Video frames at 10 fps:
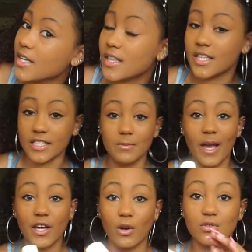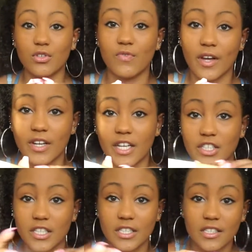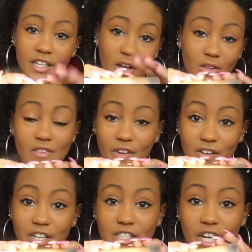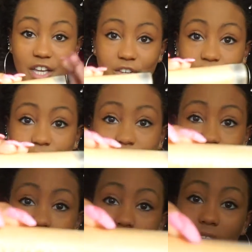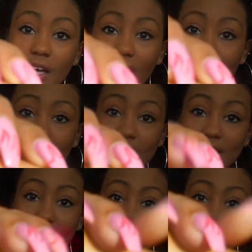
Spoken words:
This is my go-to foundation. This is the only foundation I use ever since it